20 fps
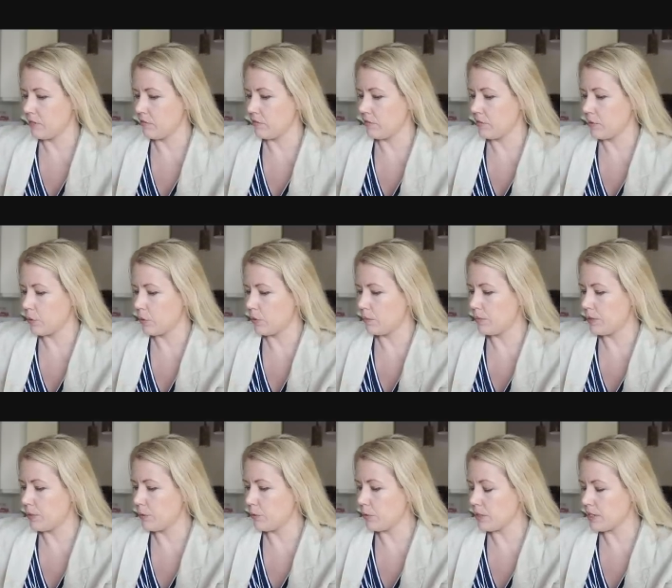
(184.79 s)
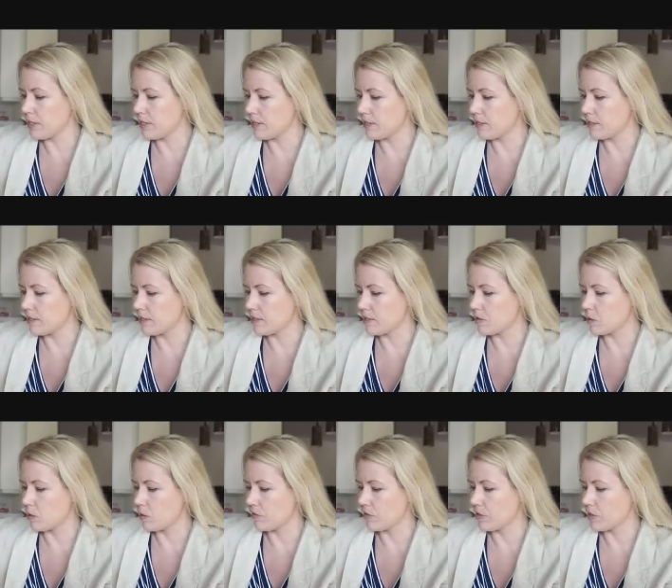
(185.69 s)
give your beauty
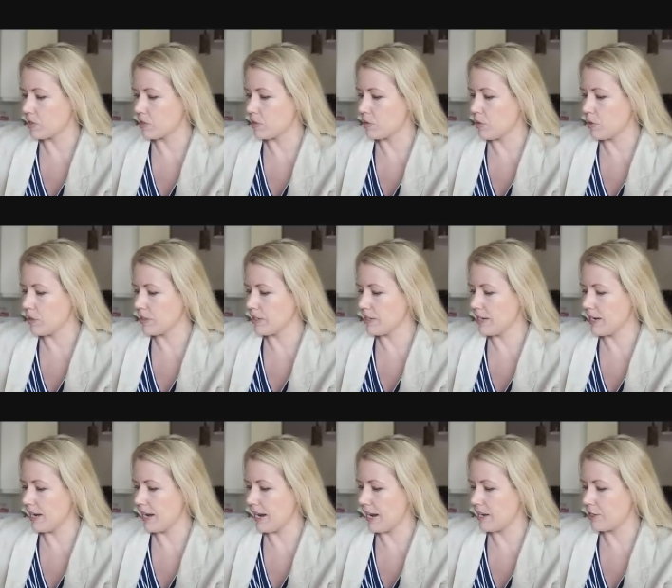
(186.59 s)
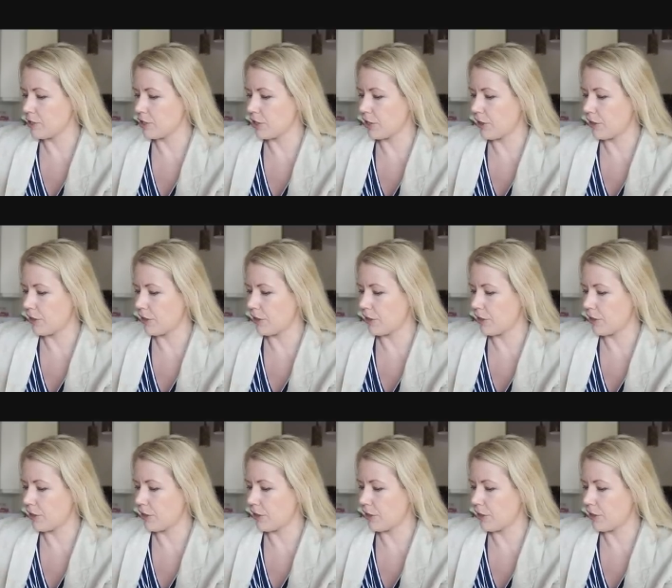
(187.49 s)
sisters of a certain age